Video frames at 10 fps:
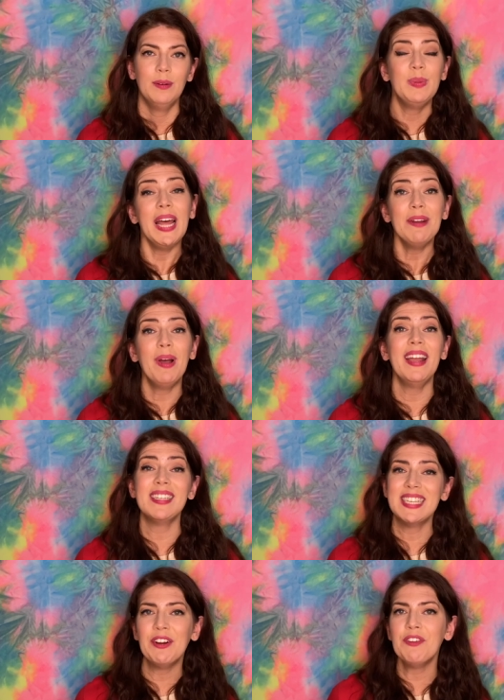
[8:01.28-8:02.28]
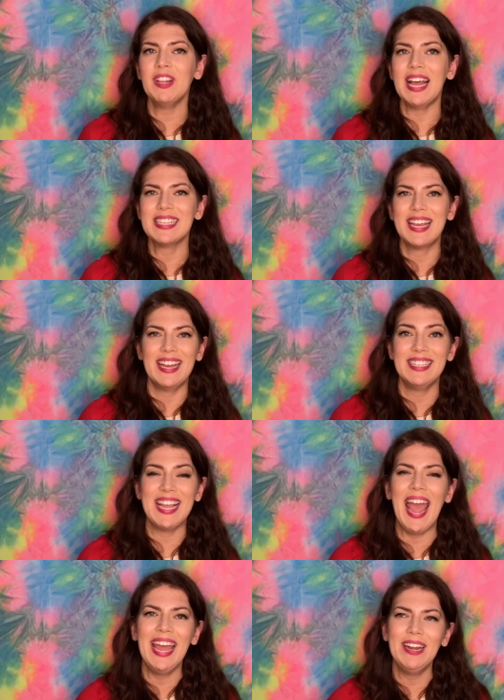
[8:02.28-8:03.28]
played by Haskiri Velasquez.
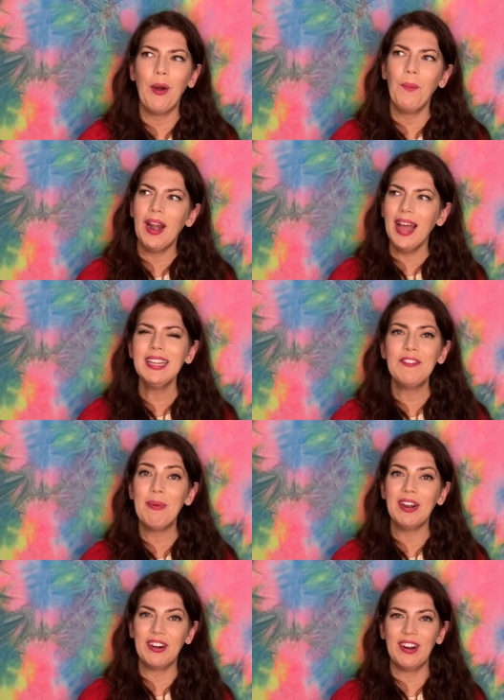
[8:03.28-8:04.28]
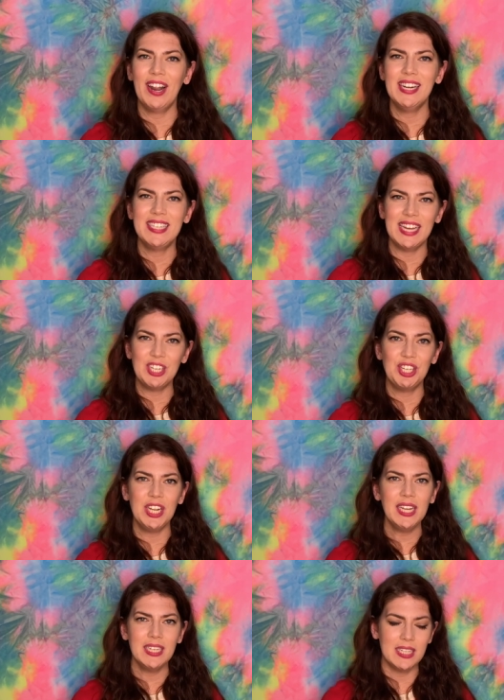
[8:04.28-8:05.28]
And what I love about her is that she
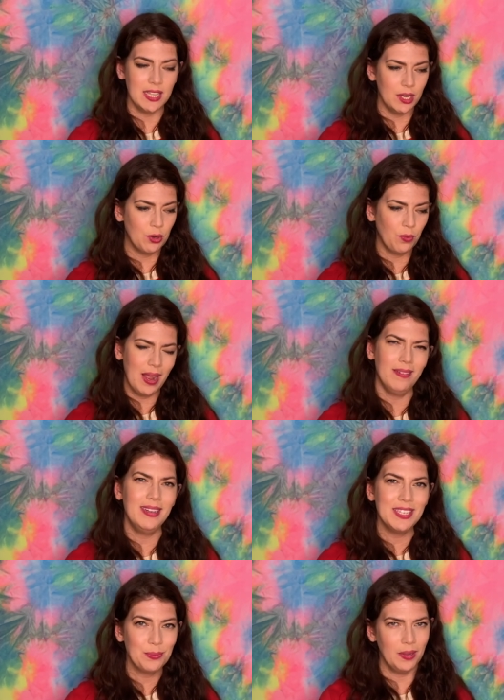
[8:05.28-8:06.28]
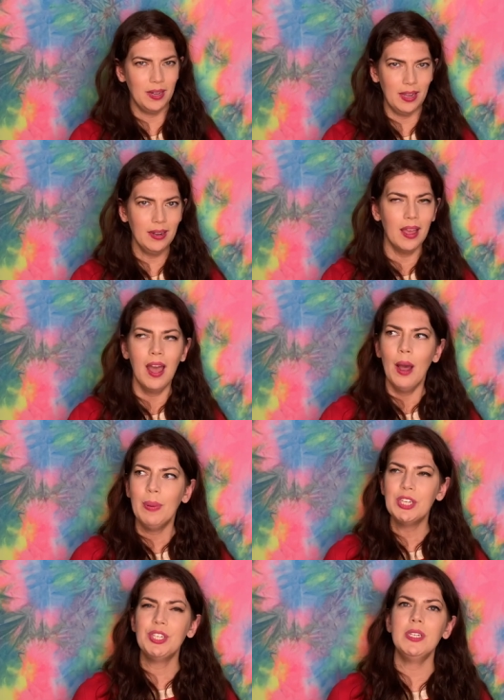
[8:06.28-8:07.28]
is the groundedness we need,
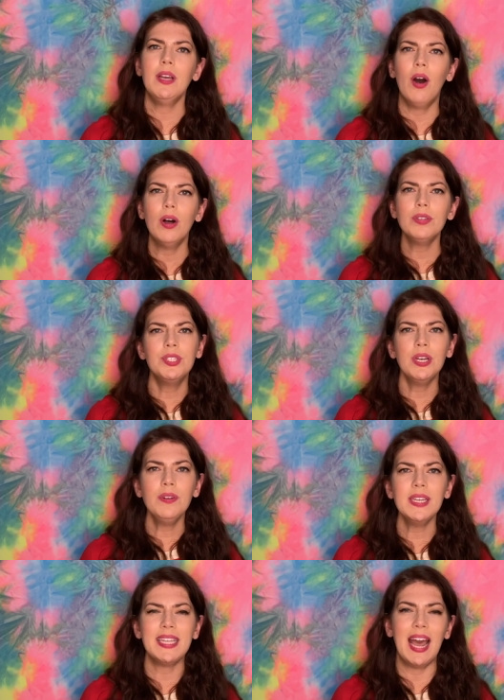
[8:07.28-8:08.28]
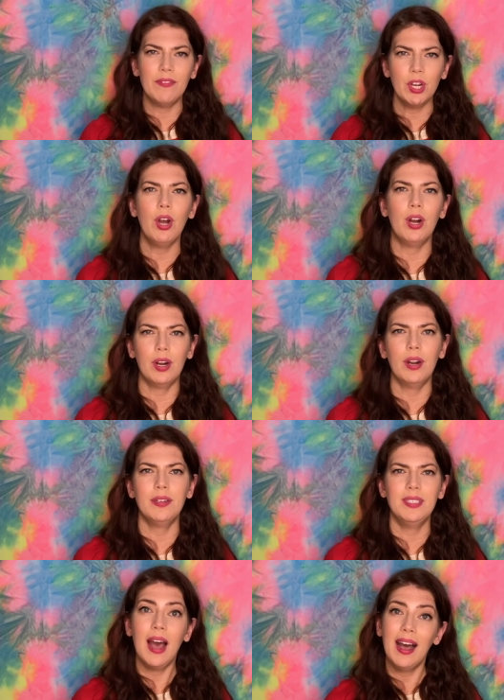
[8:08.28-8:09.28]
but she also is having a
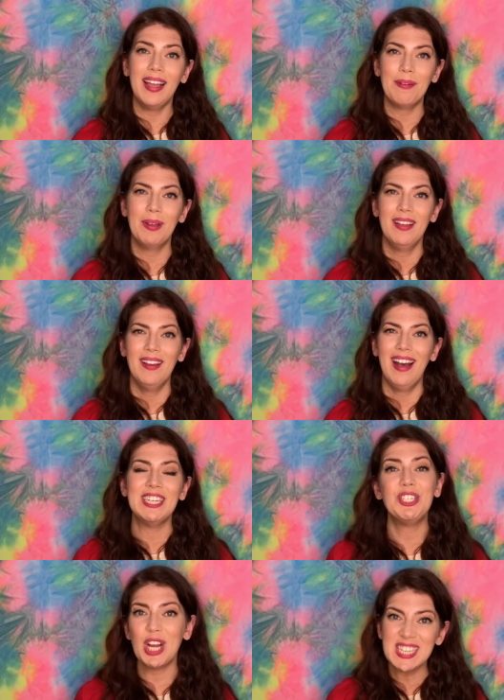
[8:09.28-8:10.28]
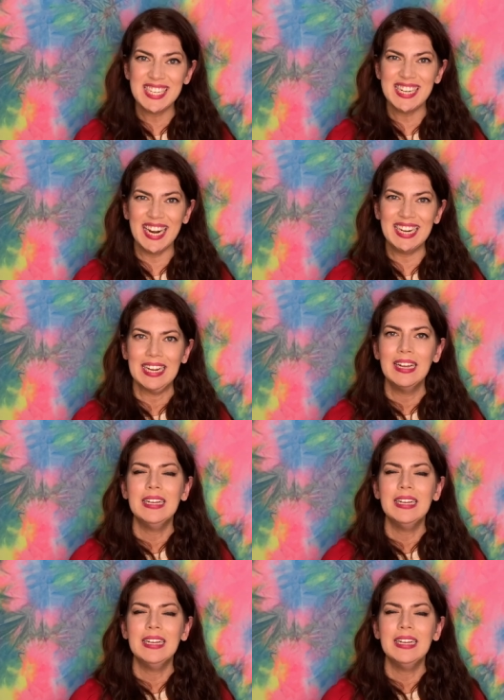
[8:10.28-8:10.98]
hard time adjusting